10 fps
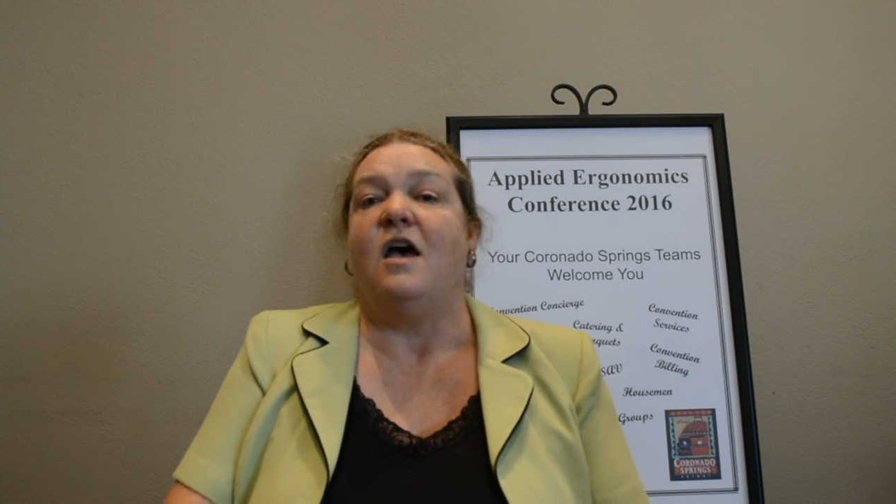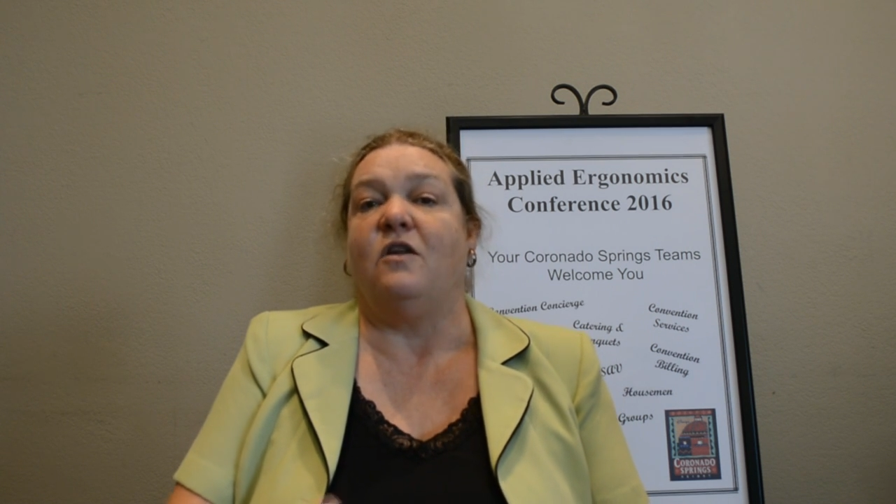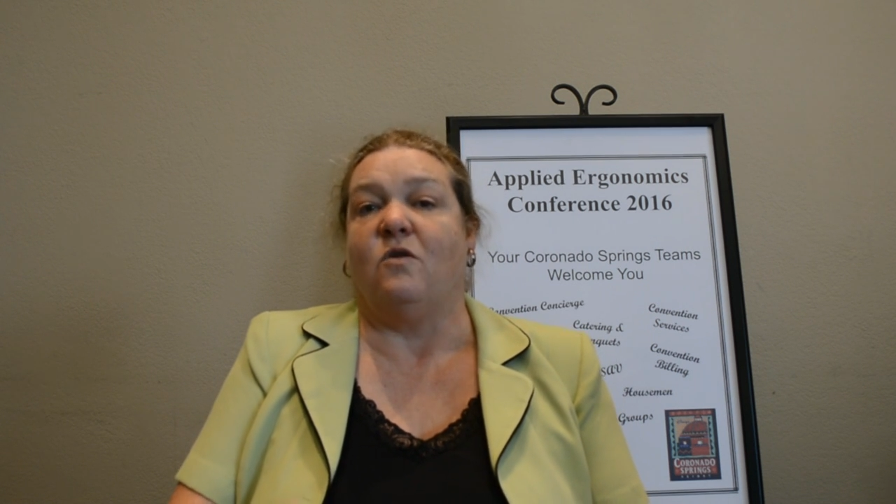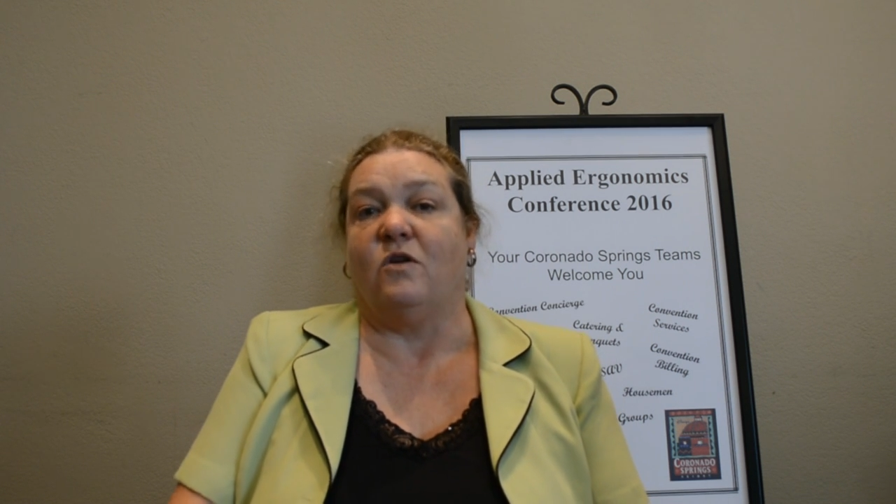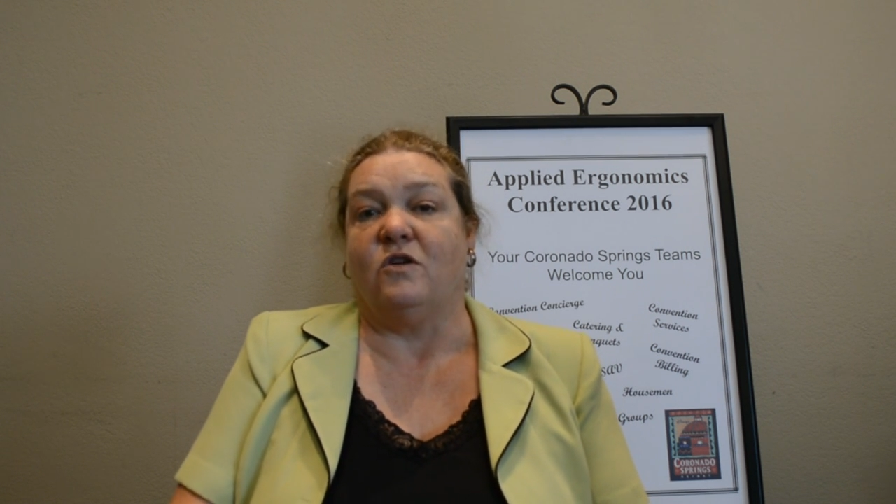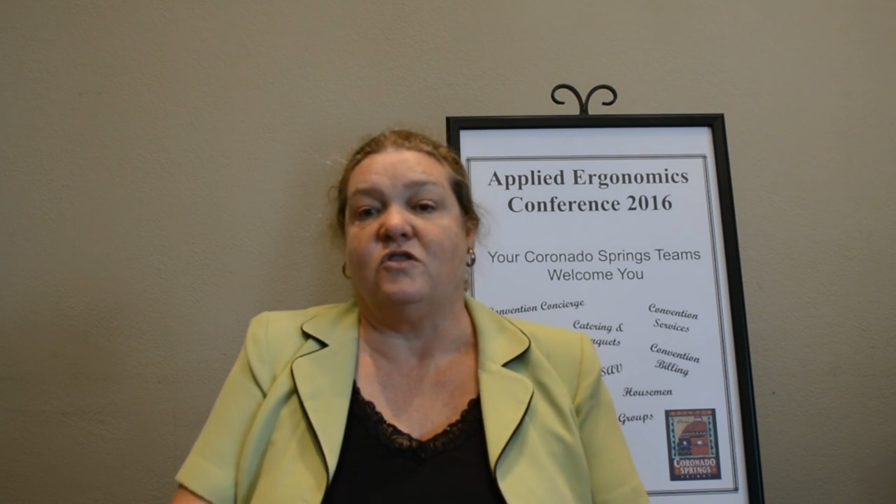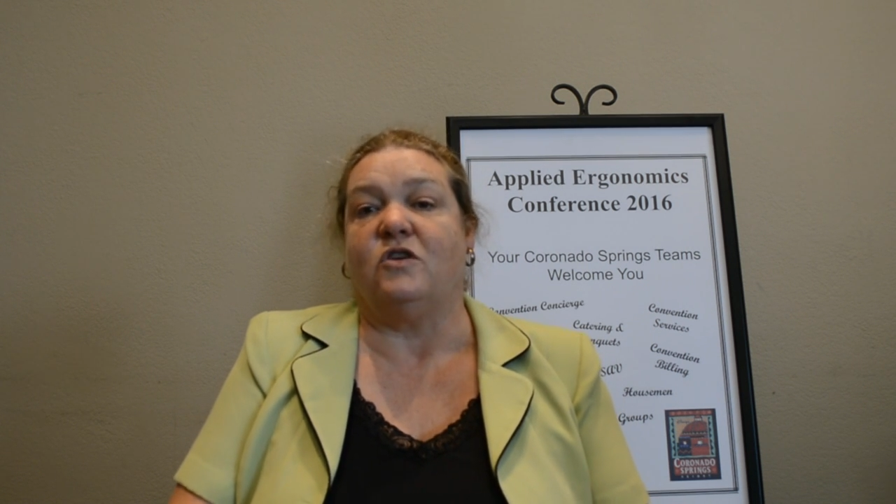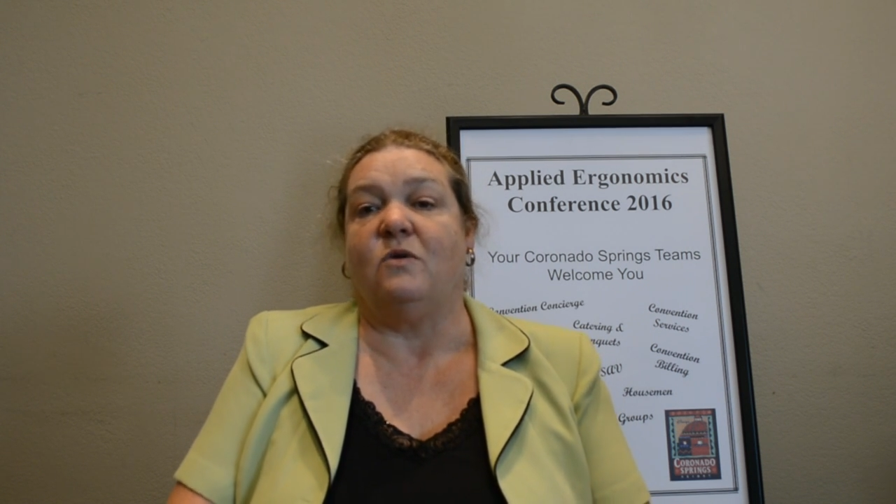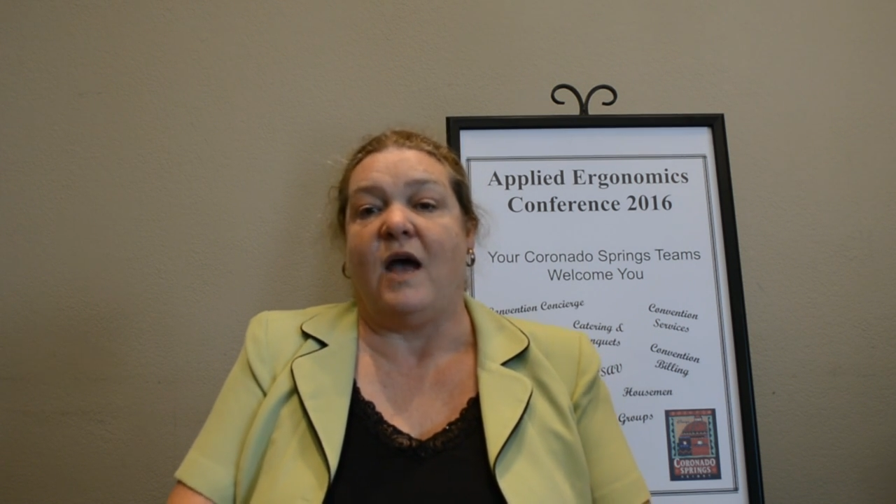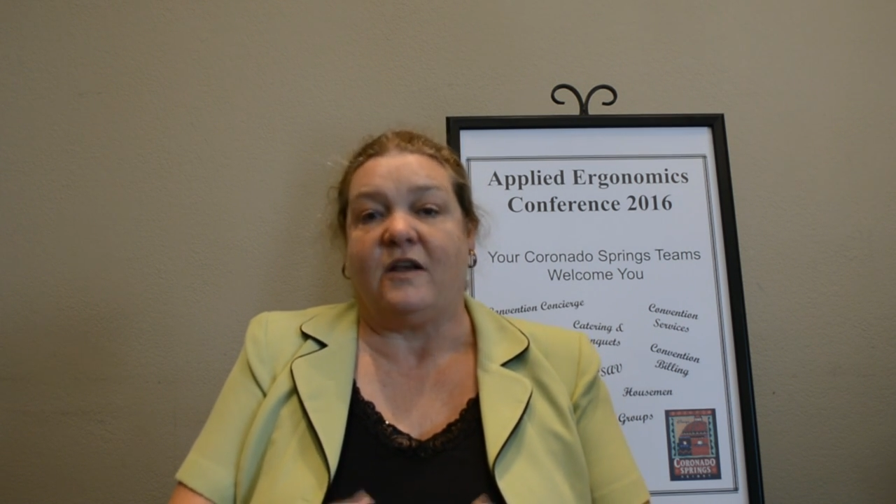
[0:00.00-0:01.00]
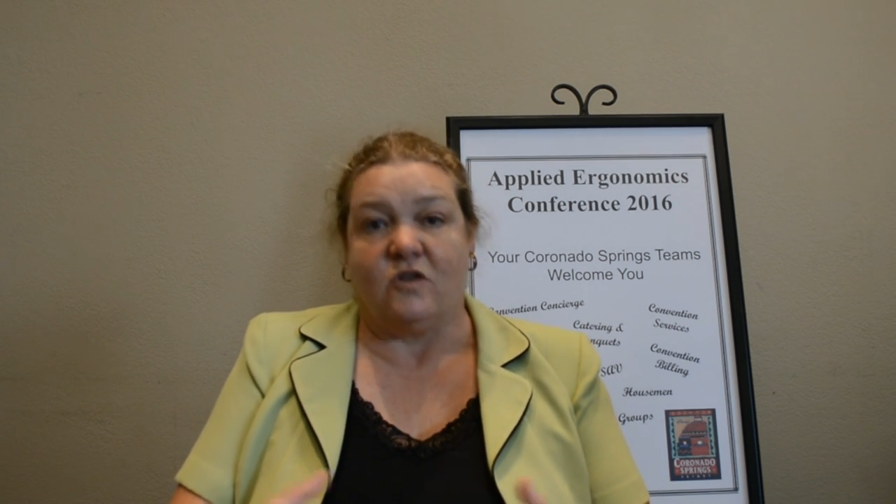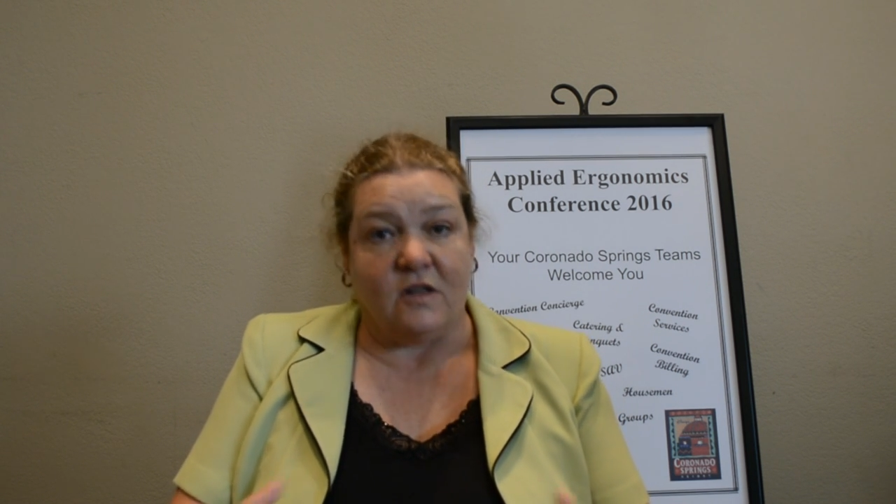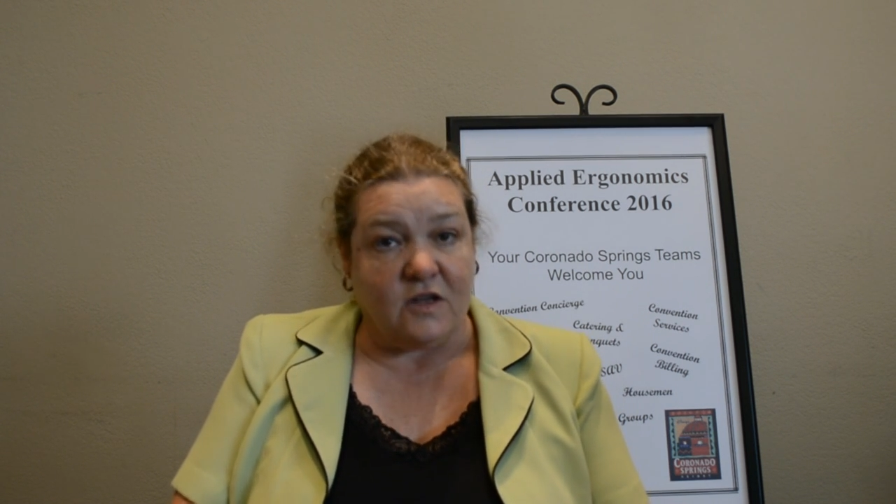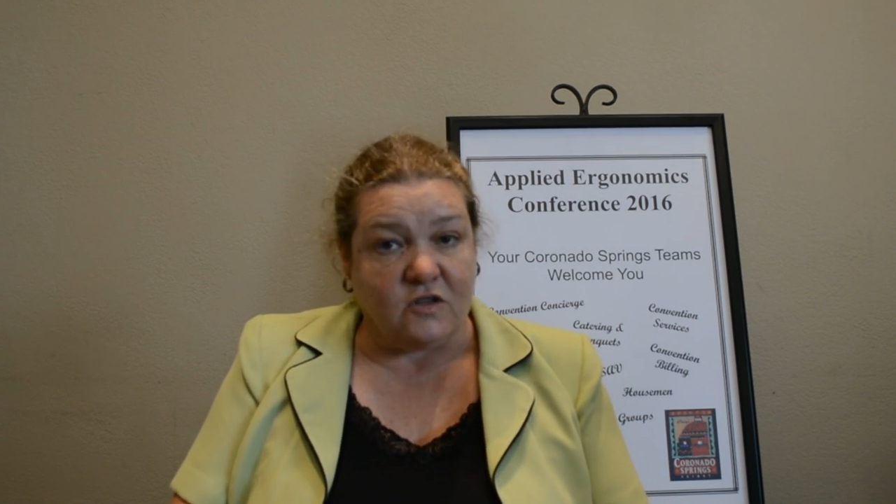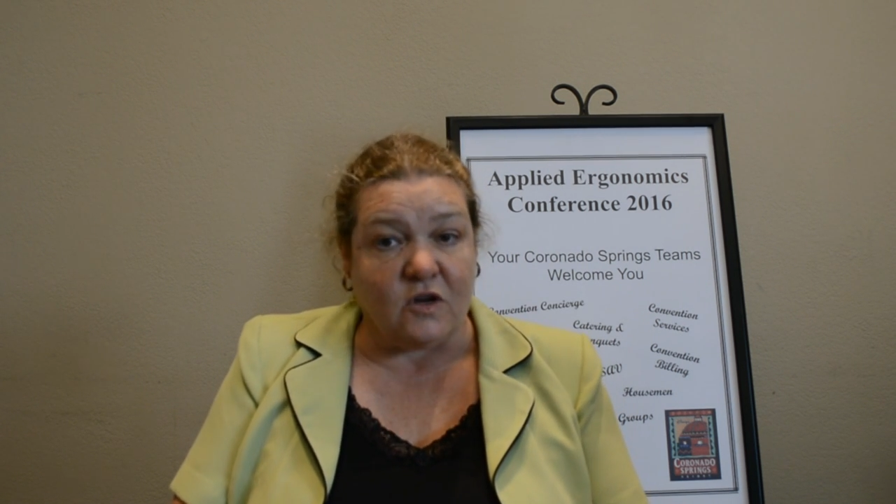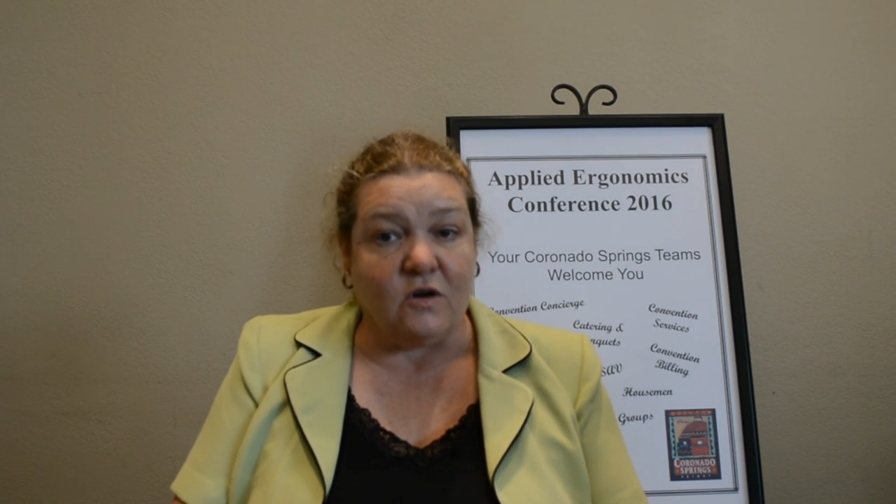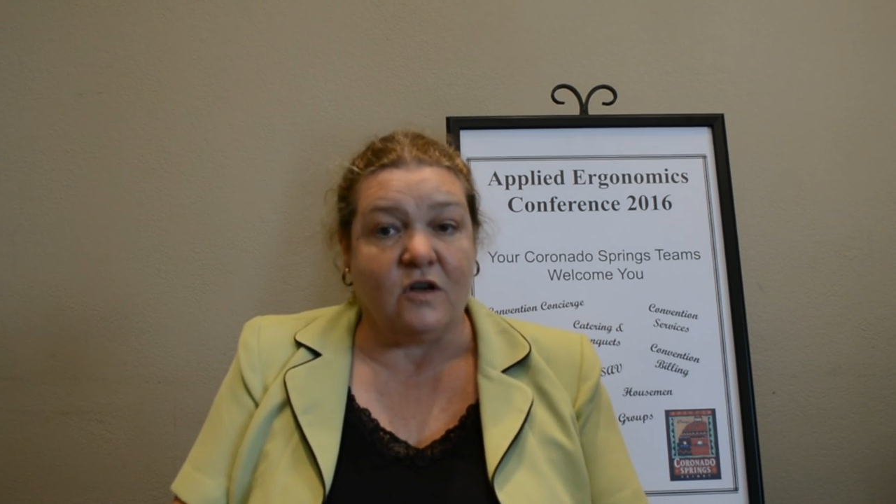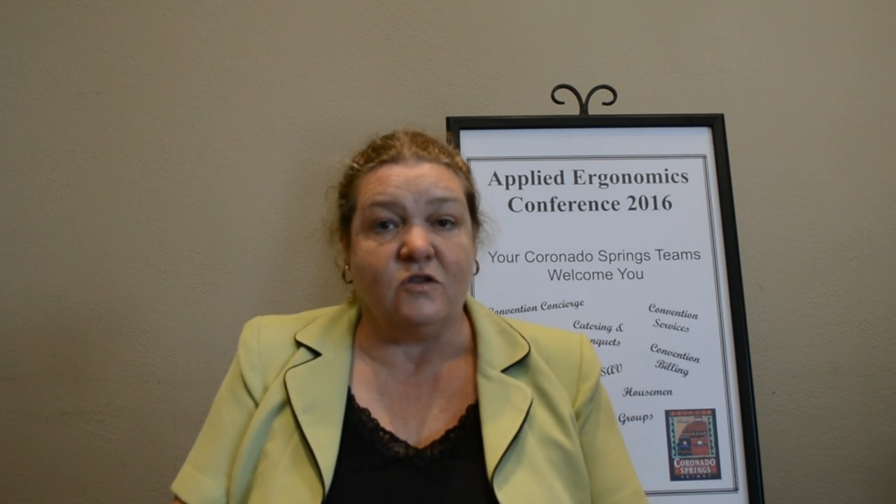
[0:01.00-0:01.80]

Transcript: in order to actually exert